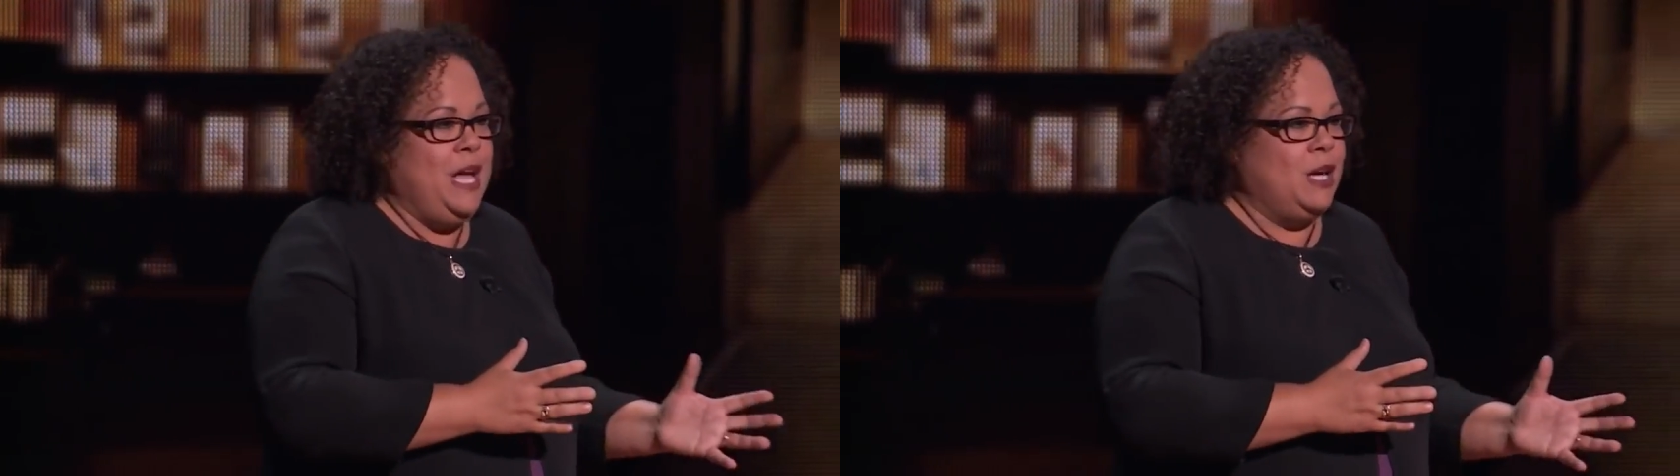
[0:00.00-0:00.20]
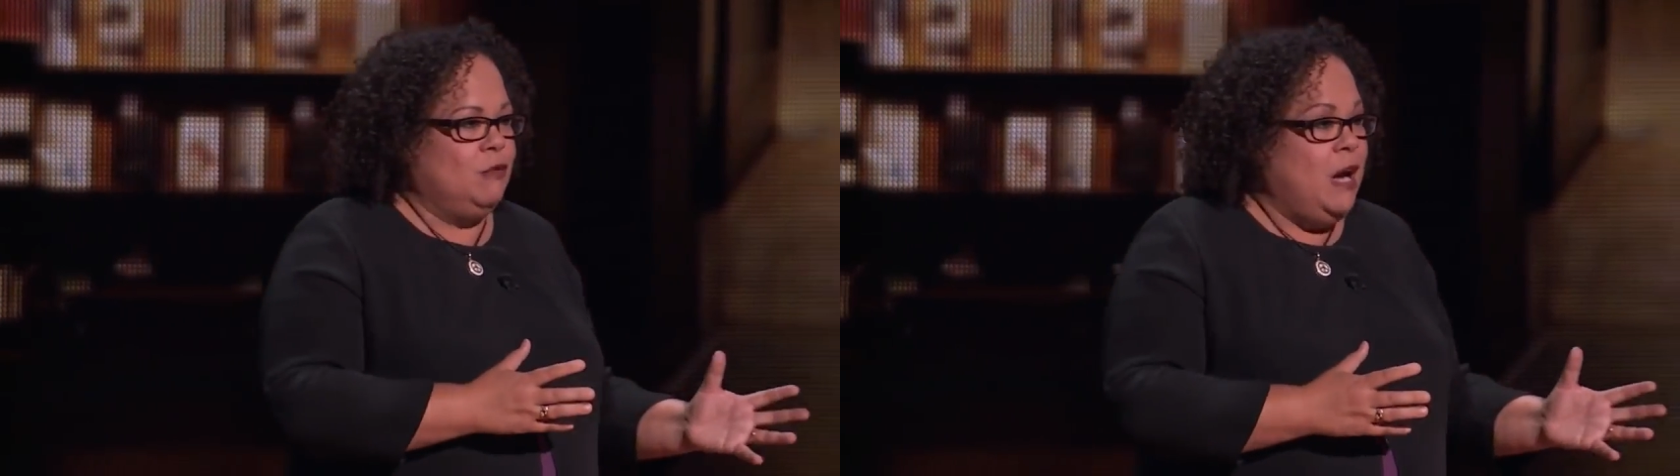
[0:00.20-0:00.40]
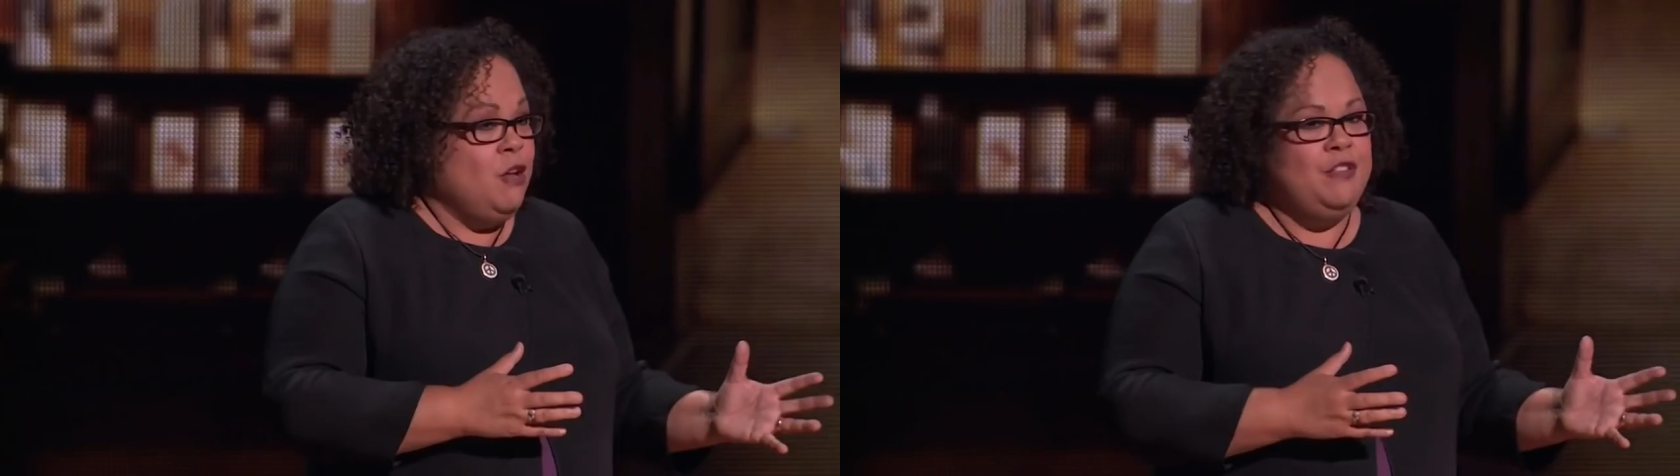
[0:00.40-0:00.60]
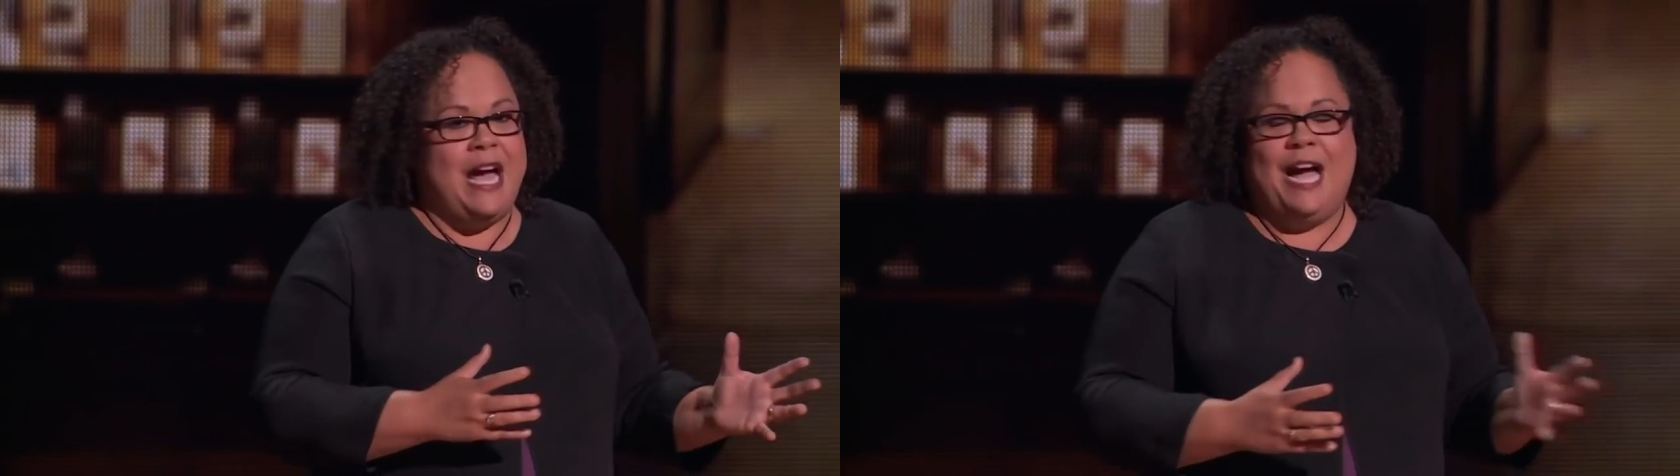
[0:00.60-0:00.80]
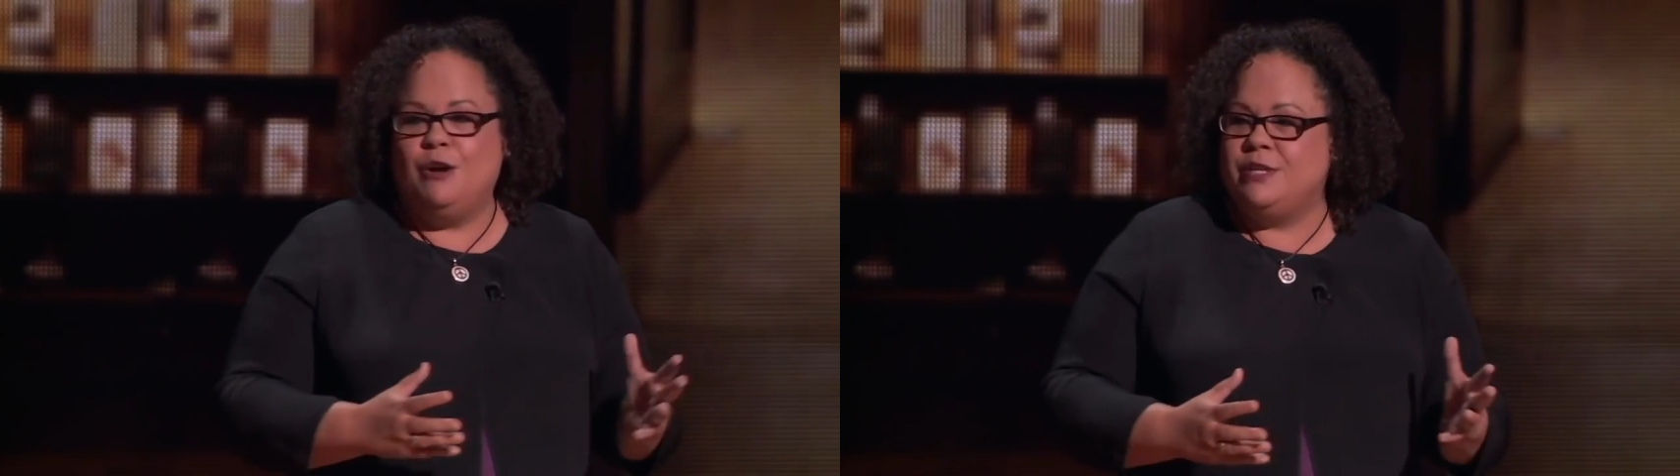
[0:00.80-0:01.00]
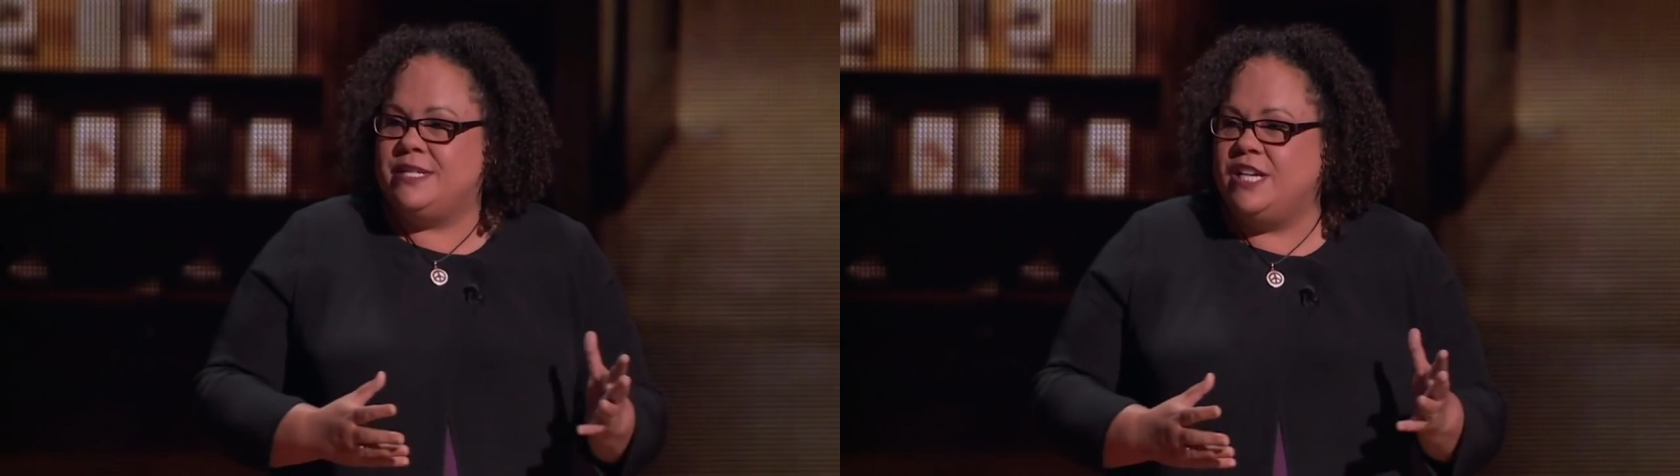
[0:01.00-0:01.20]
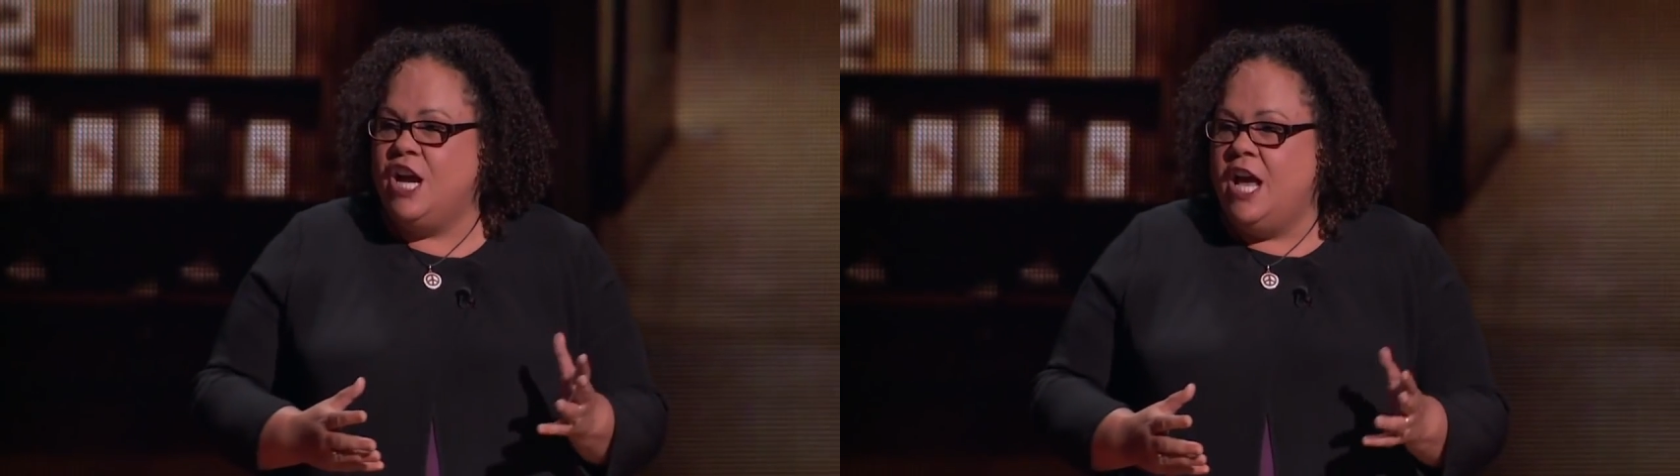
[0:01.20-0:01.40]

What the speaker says: out around the house.